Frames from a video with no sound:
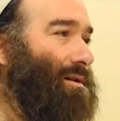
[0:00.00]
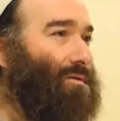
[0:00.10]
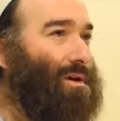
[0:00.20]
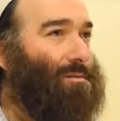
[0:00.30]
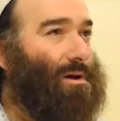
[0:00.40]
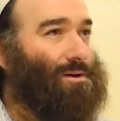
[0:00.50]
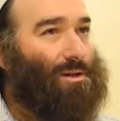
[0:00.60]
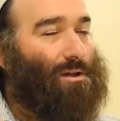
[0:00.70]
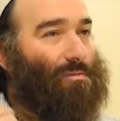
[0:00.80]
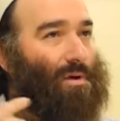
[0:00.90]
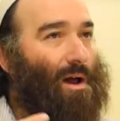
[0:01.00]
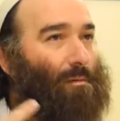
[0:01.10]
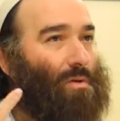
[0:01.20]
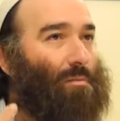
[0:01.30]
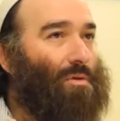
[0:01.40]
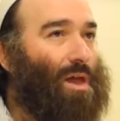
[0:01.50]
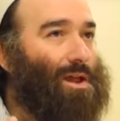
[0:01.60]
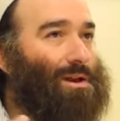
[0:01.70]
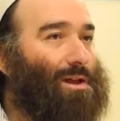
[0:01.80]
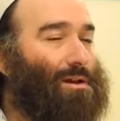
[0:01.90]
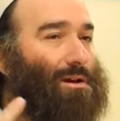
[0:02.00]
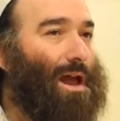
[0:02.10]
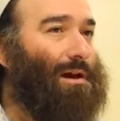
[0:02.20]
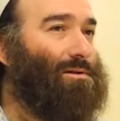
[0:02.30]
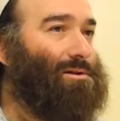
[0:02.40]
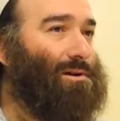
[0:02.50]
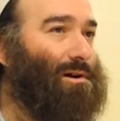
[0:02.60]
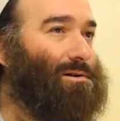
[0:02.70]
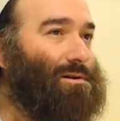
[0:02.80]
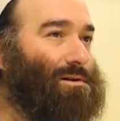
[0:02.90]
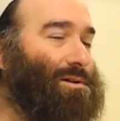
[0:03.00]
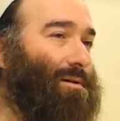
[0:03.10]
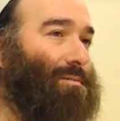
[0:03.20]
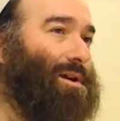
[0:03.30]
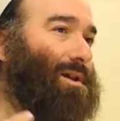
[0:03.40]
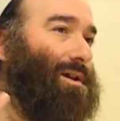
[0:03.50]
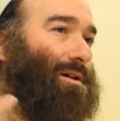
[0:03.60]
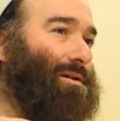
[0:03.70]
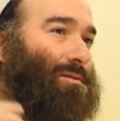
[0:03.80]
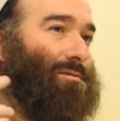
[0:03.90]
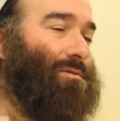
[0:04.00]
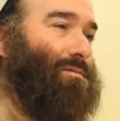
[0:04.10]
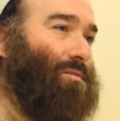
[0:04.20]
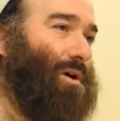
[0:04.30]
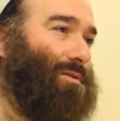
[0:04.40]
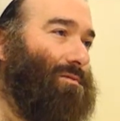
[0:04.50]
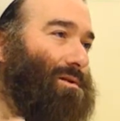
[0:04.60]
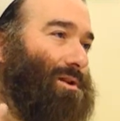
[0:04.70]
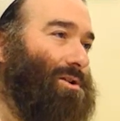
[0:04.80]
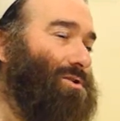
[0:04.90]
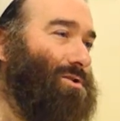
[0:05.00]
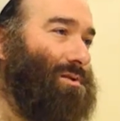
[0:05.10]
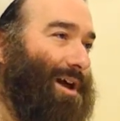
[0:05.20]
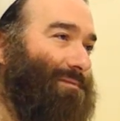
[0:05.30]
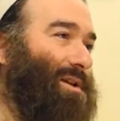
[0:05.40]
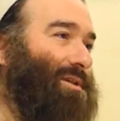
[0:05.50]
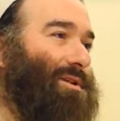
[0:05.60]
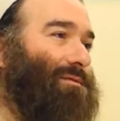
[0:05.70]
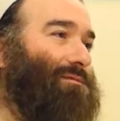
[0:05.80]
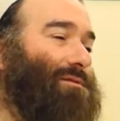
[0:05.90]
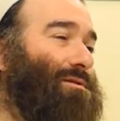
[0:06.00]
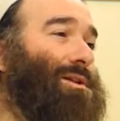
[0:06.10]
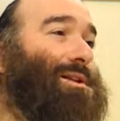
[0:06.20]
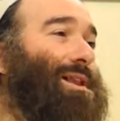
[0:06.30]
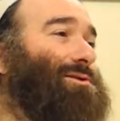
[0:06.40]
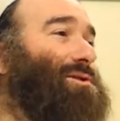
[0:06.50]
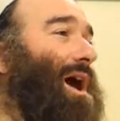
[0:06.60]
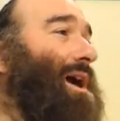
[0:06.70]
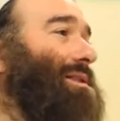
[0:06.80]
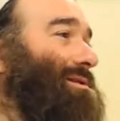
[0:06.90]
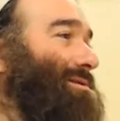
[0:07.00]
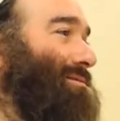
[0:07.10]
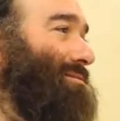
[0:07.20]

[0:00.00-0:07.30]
Well, mostly you're probably planning how to talk to somebody and what issues you have. But even if you're on a desert island